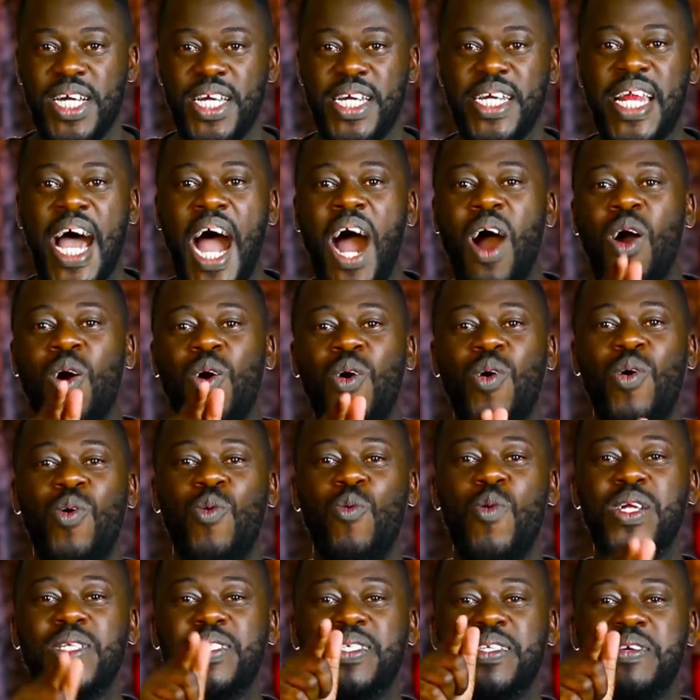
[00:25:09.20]
Now,
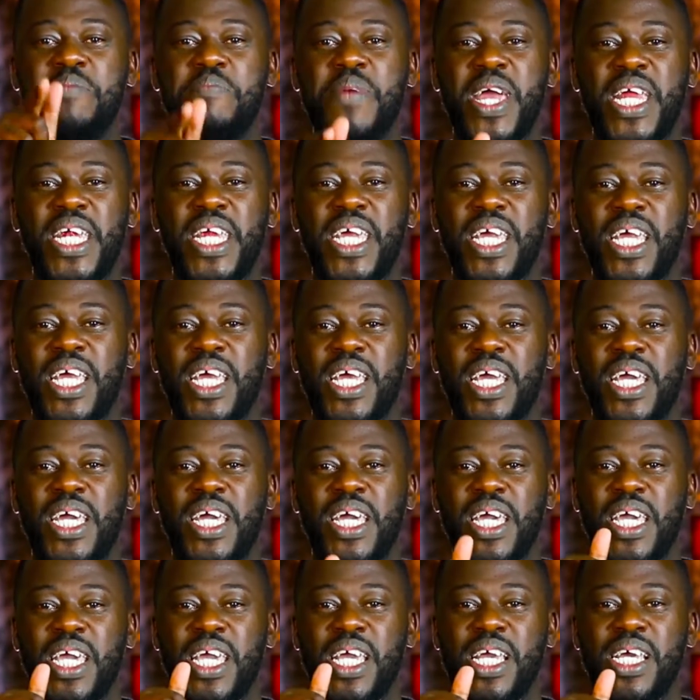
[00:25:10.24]
what's remaining
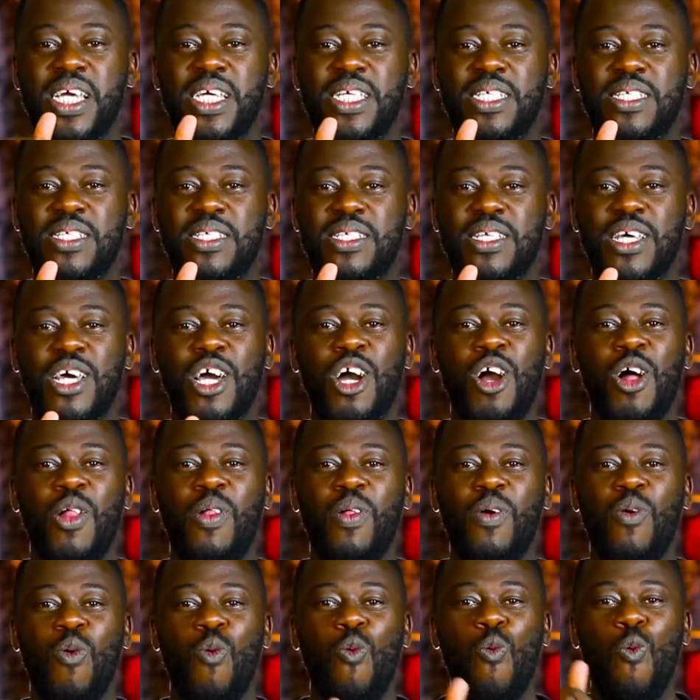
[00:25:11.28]
is
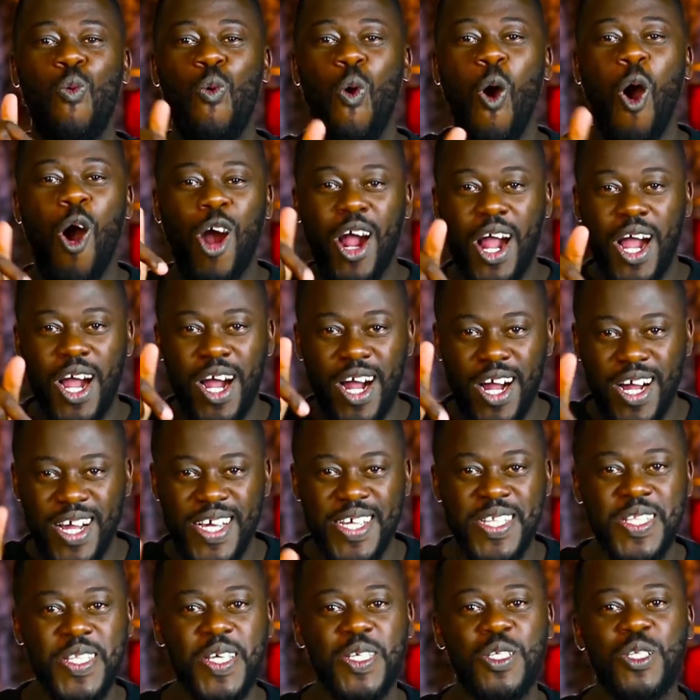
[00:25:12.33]
walk
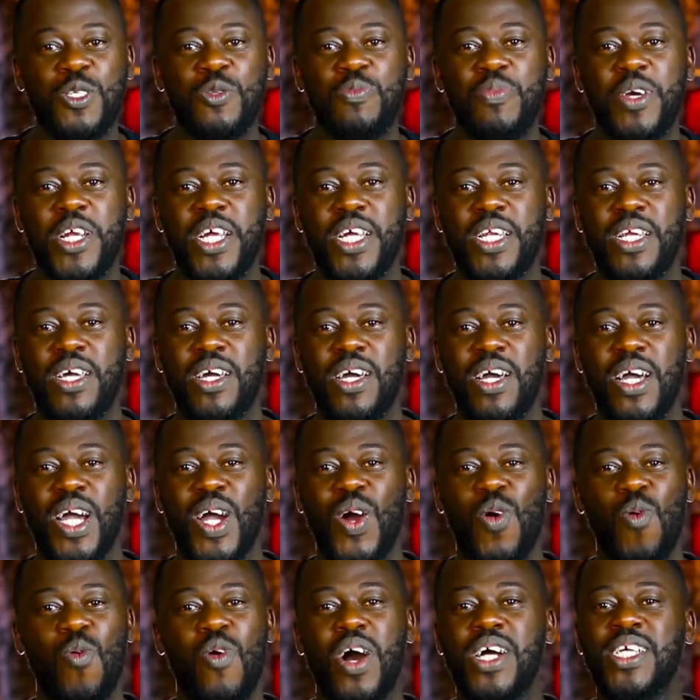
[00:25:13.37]
in the Spirit.
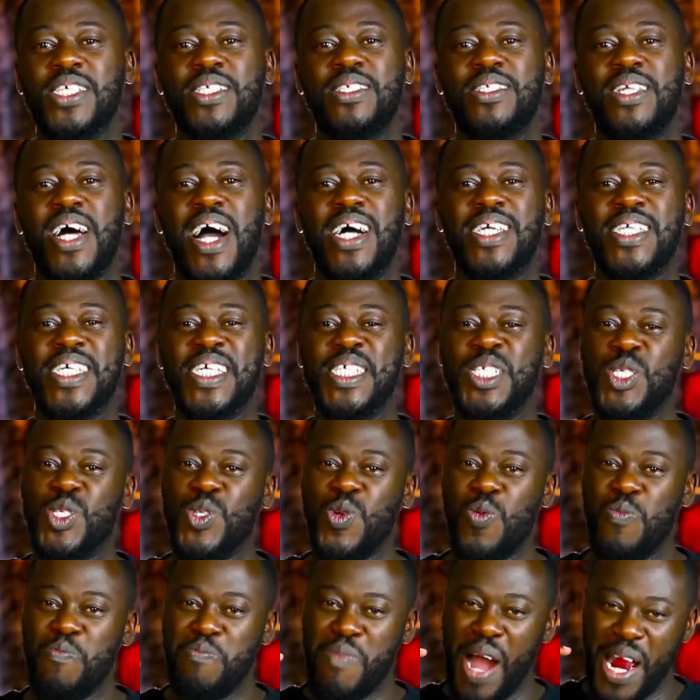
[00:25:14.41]
What is that? Is
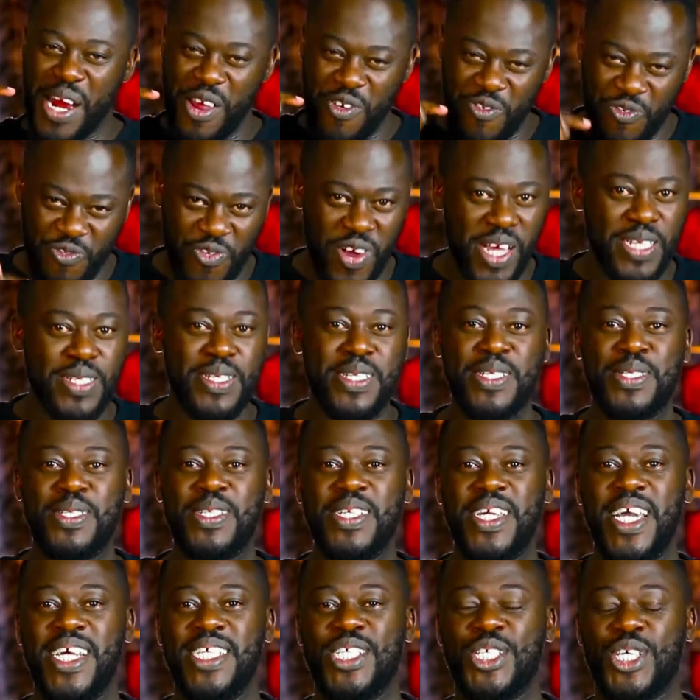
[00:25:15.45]
to manifest His
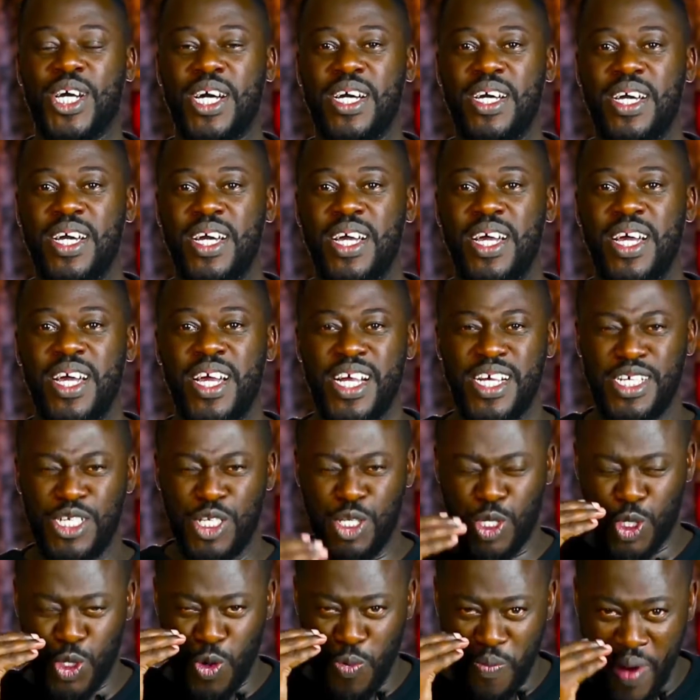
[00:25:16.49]
nature,
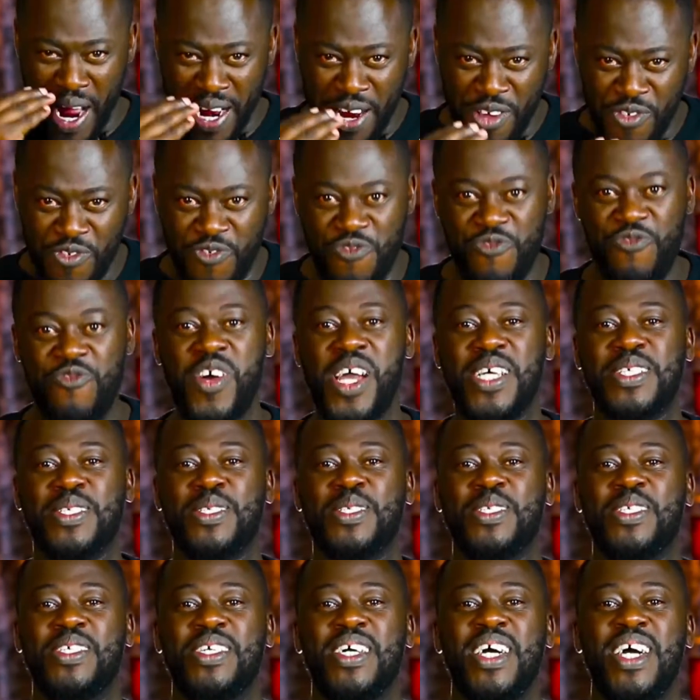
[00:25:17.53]
is to
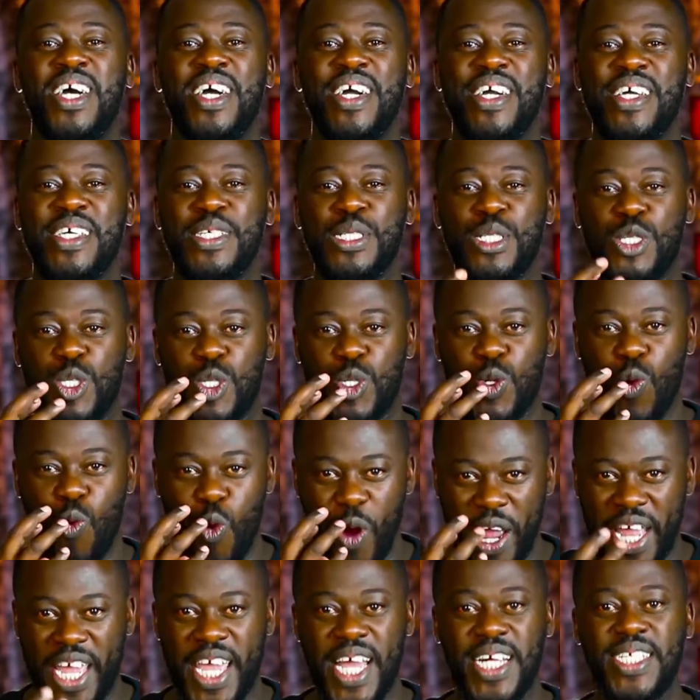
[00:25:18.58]
manifest is
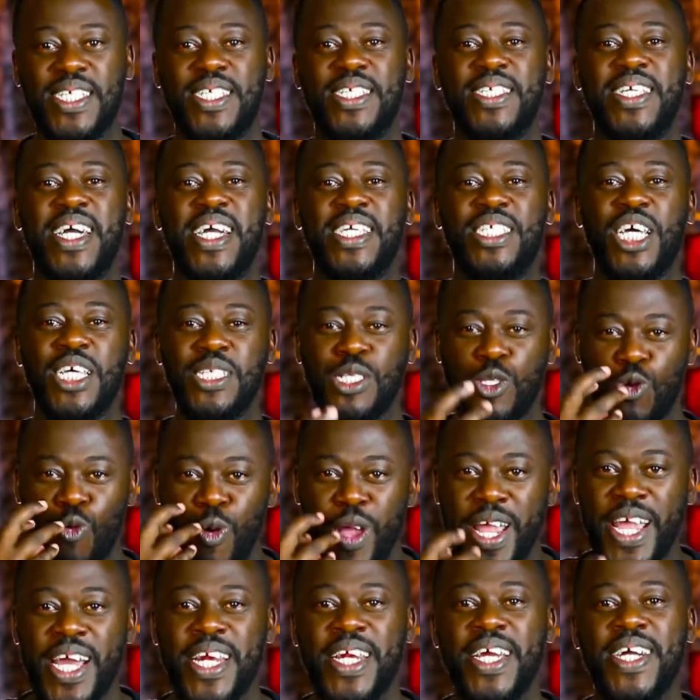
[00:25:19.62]
quickened nature, is
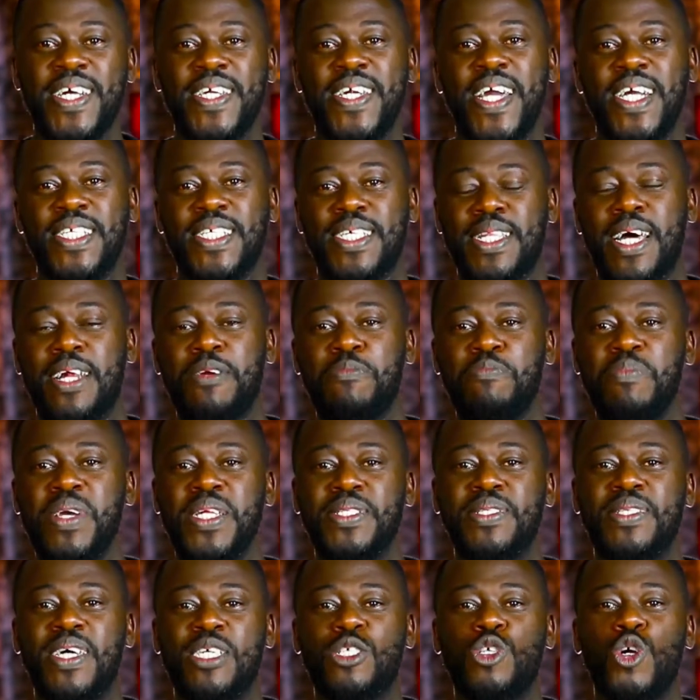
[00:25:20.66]
quickening nature. That
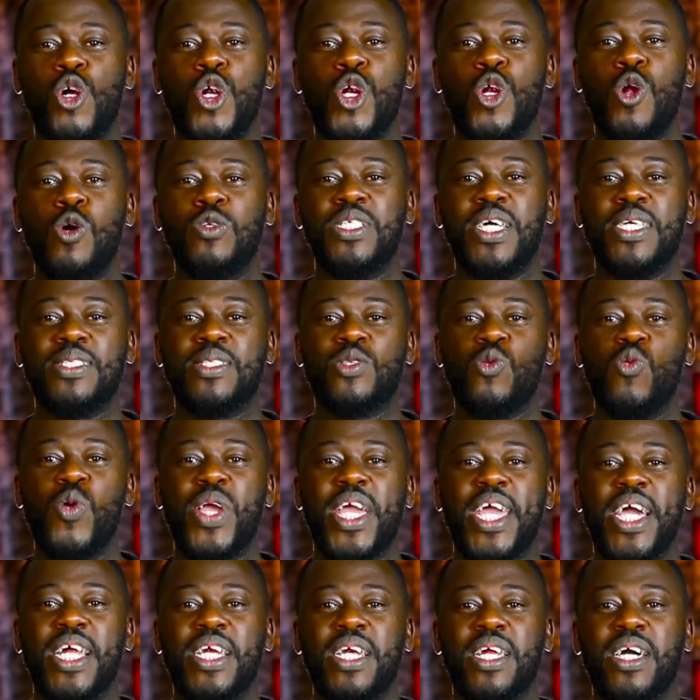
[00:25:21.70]
means that you're not just
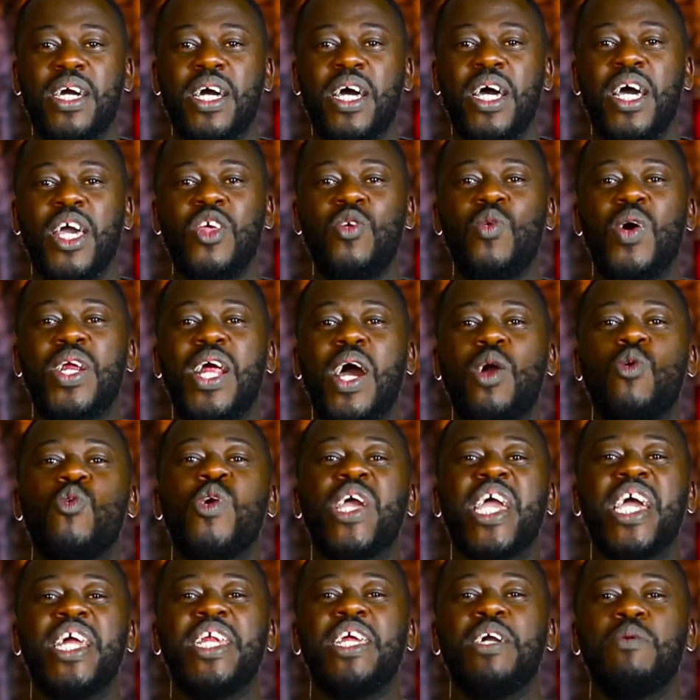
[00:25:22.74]
quickened, you are a
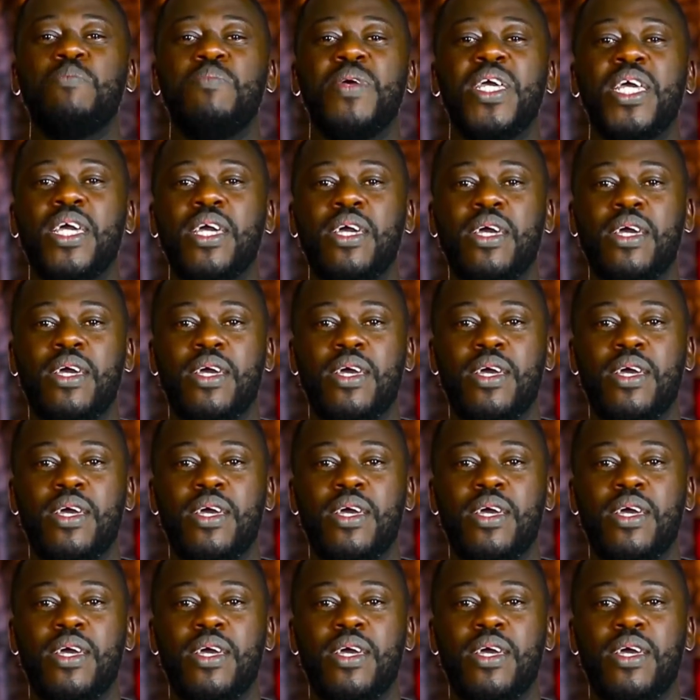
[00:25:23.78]
quickening being.